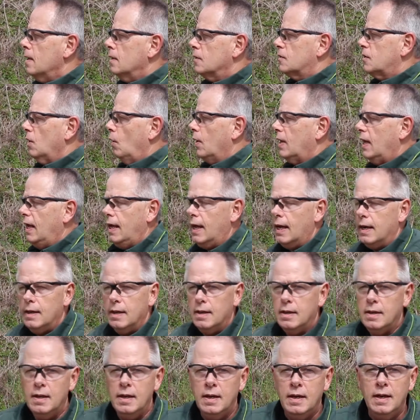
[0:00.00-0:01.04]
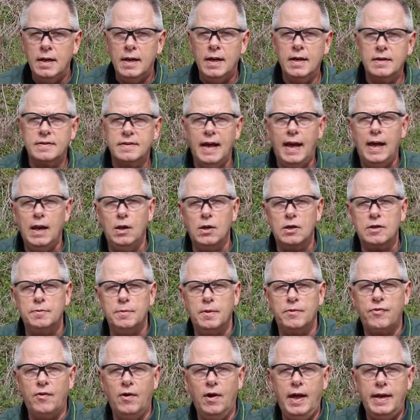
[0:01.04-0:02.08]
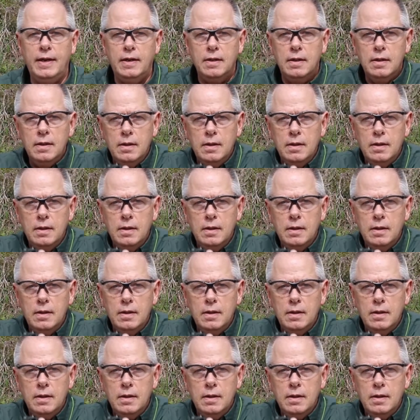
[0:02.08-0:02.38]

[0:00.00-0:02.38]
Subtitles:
So again, here's how it looks from the front.